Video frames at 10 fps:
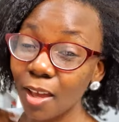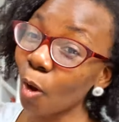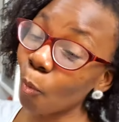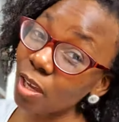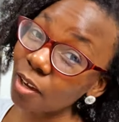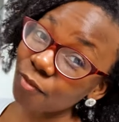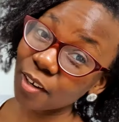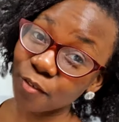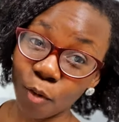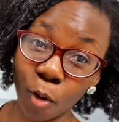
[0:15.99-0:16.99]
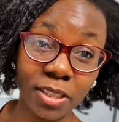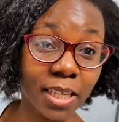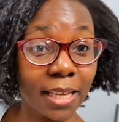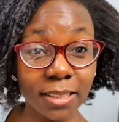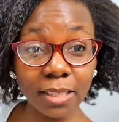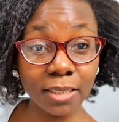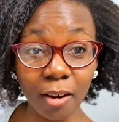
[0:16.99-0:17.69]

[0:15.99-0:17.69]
where you can find vlogs and sit down